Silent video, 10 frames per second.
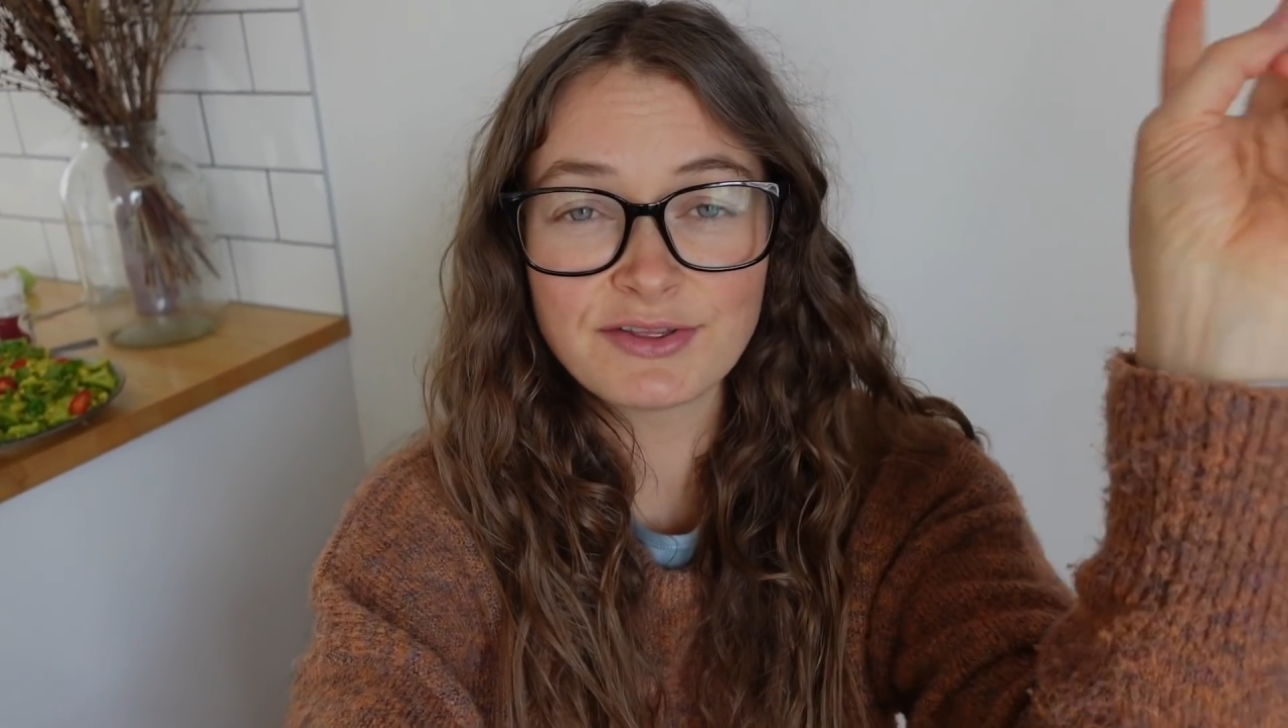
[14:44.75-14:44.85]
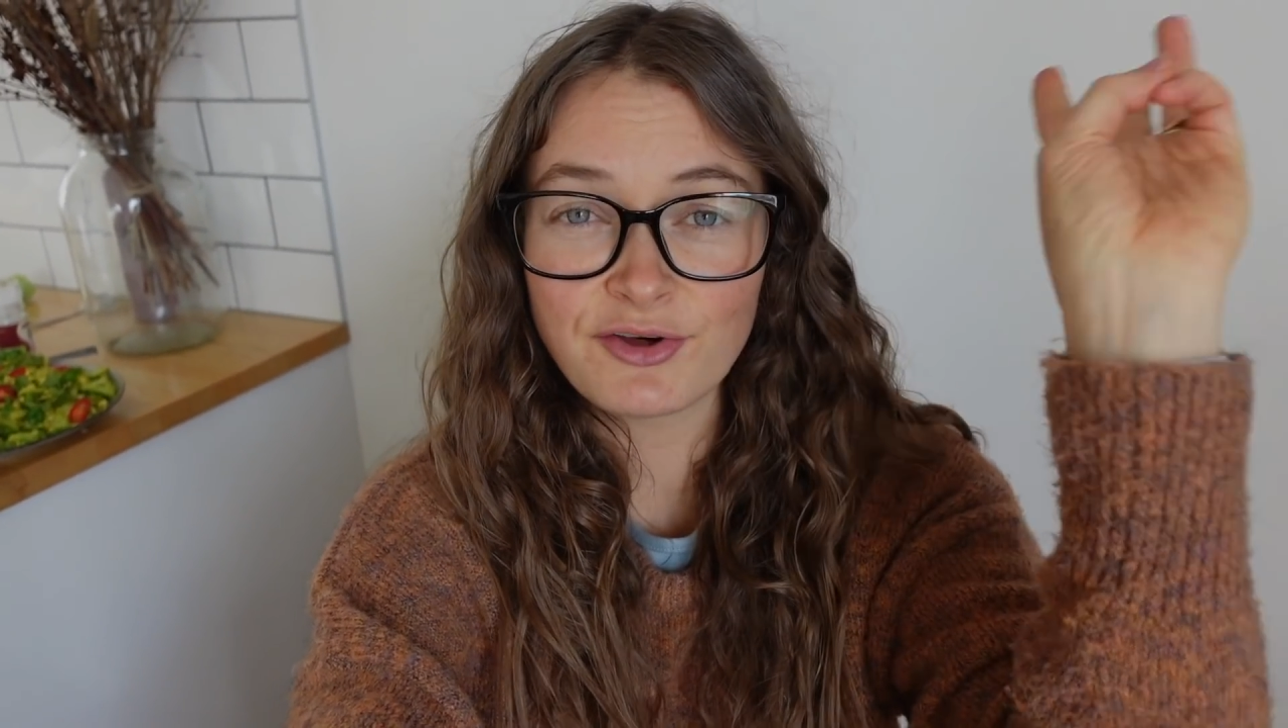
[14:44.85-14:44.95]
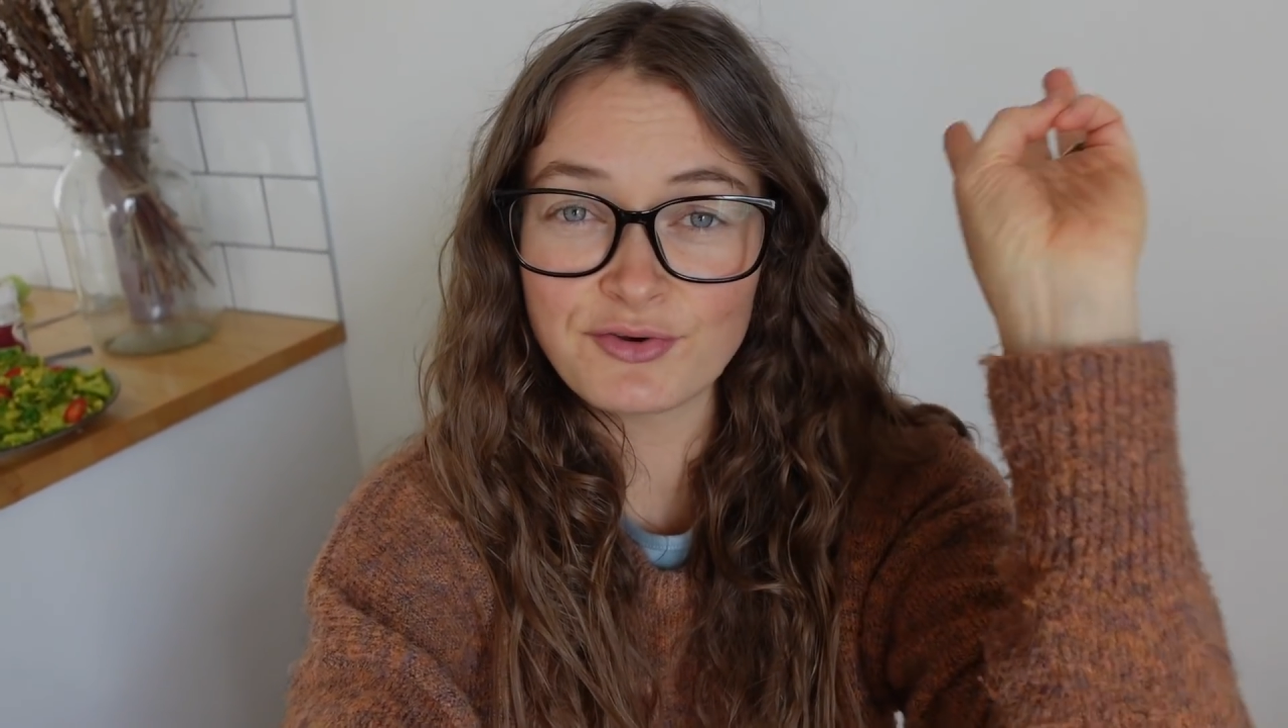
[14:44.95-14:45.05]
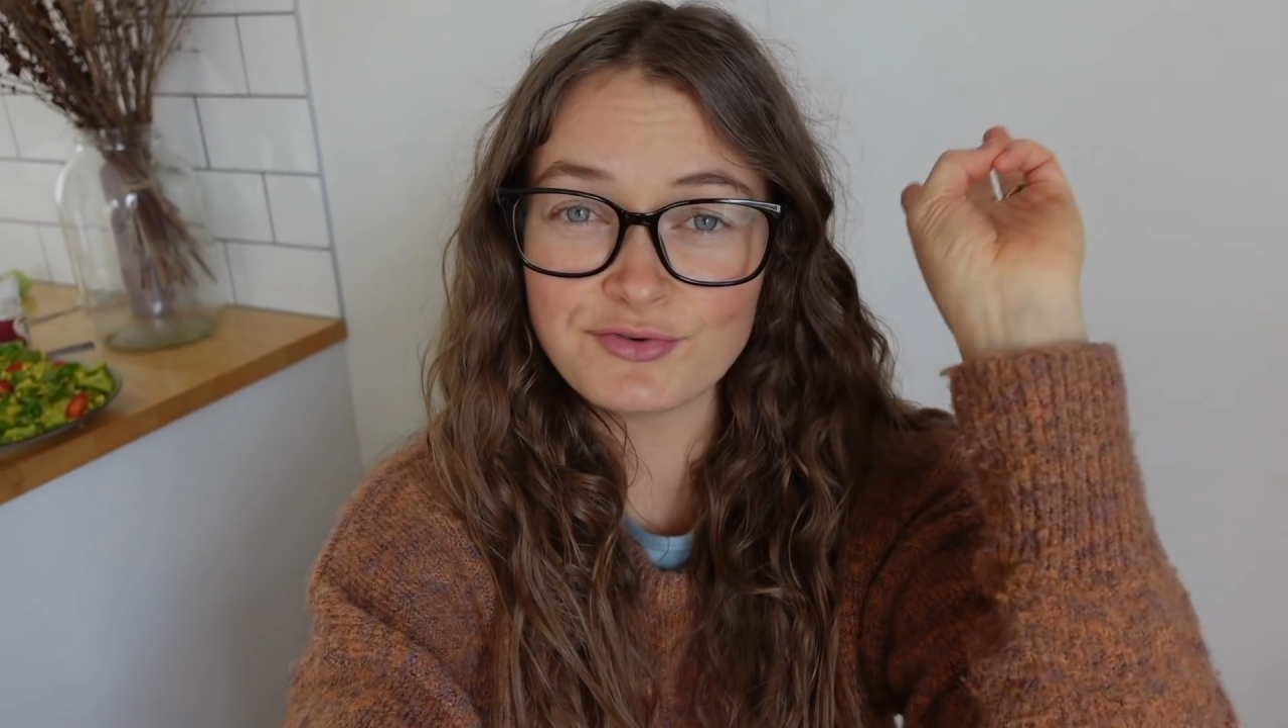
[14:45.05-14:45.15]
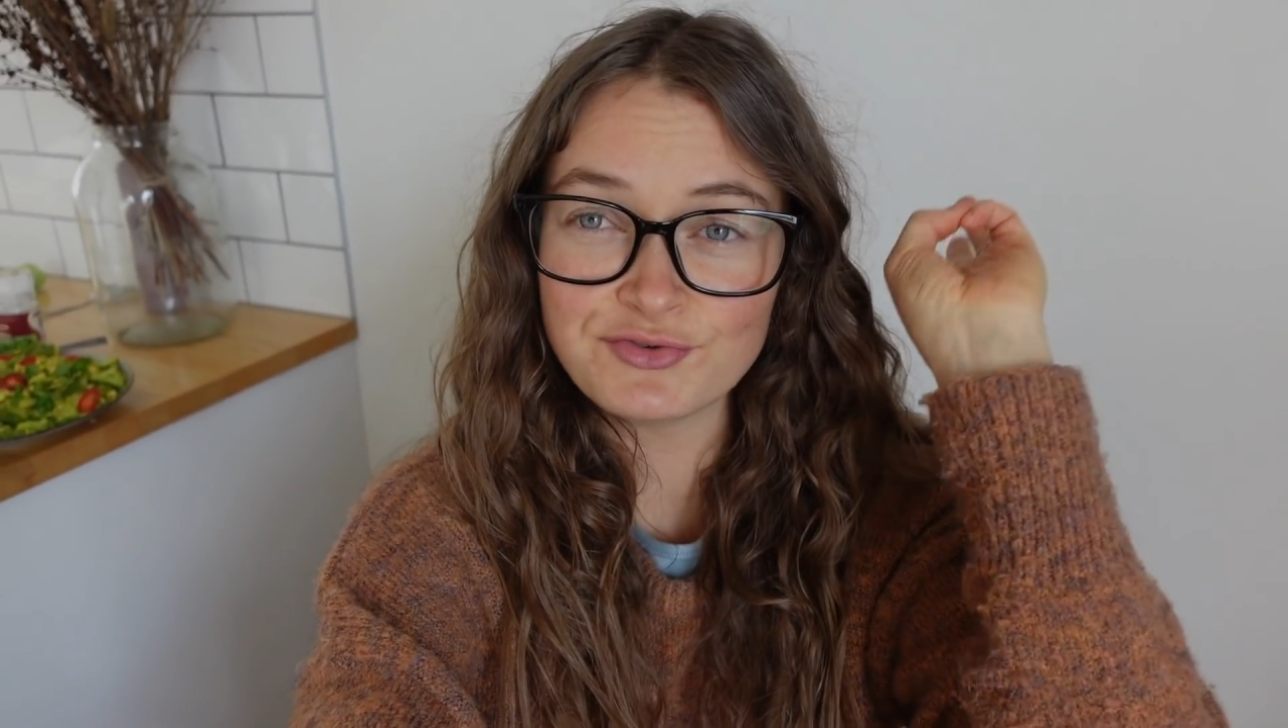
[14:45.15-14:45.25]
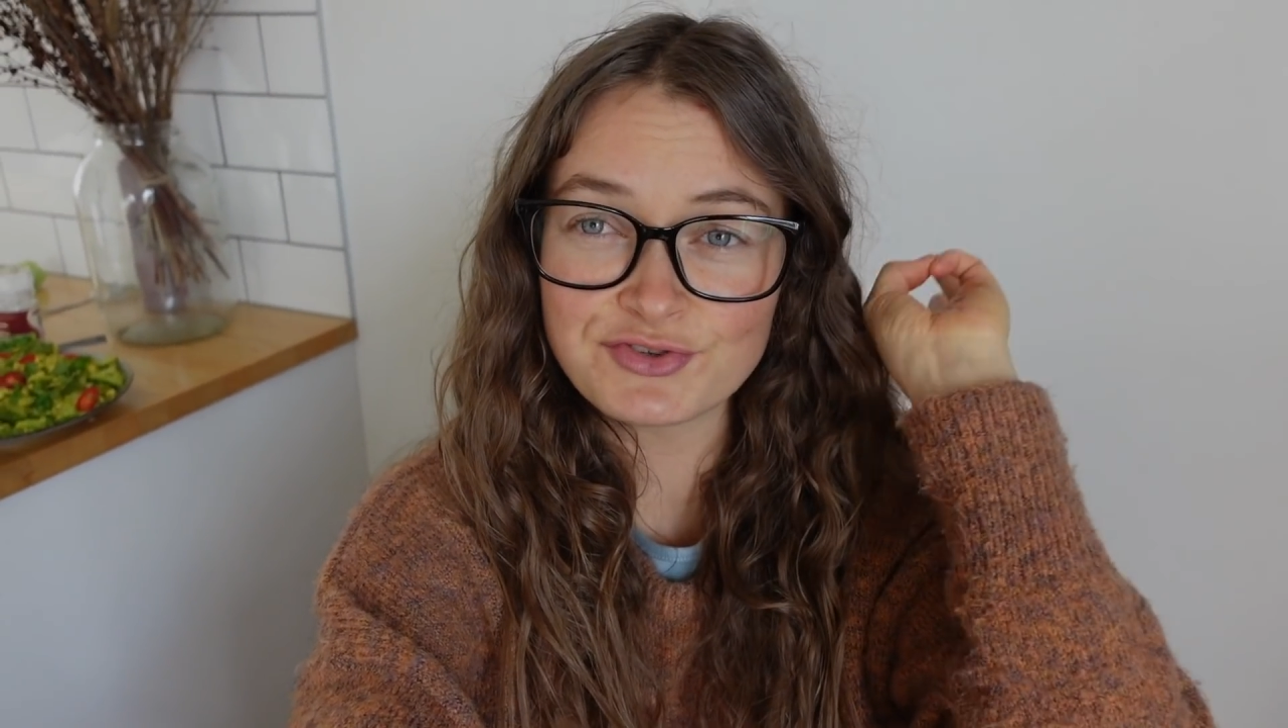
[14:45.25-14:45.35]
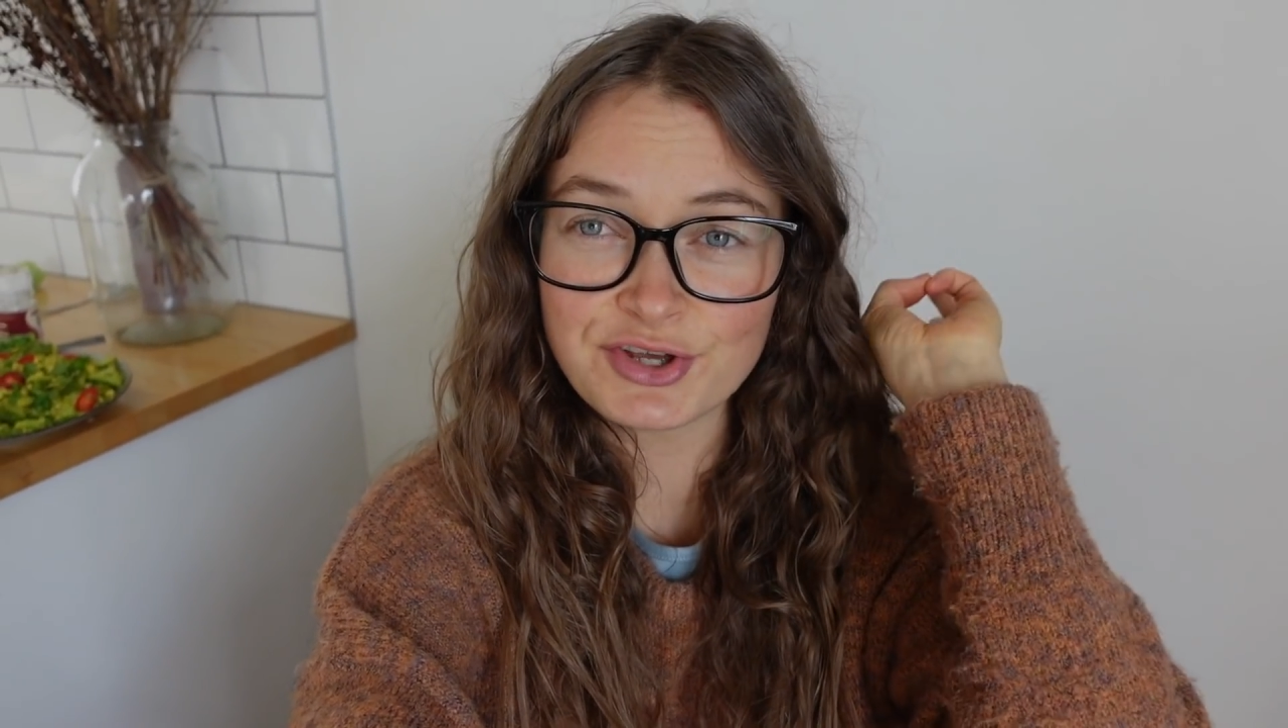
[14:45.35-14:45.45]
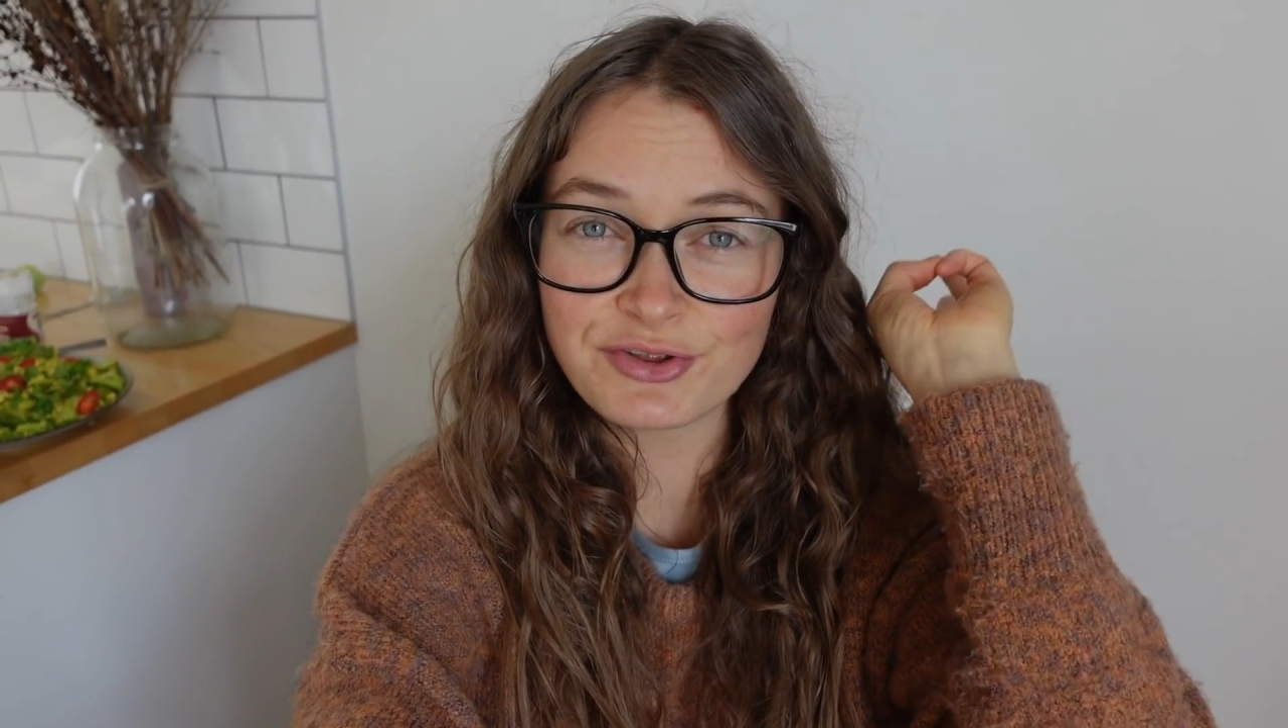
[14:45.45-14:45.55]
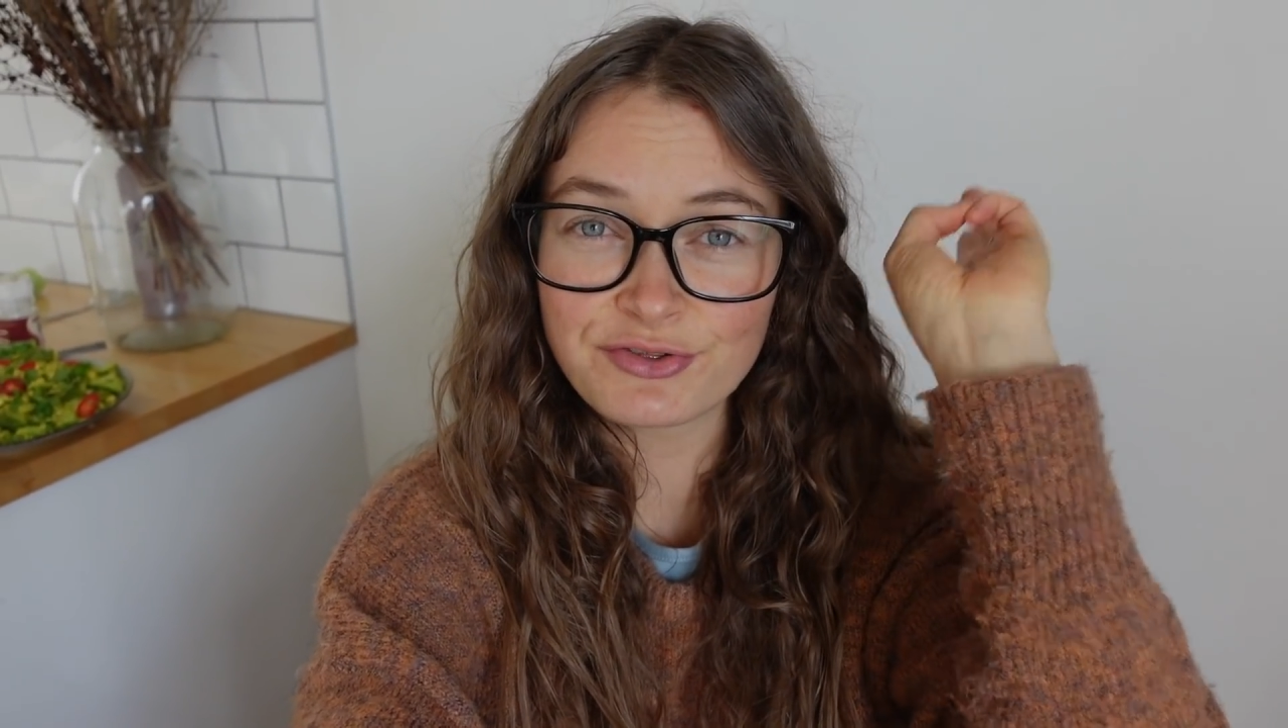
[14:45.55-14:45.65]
those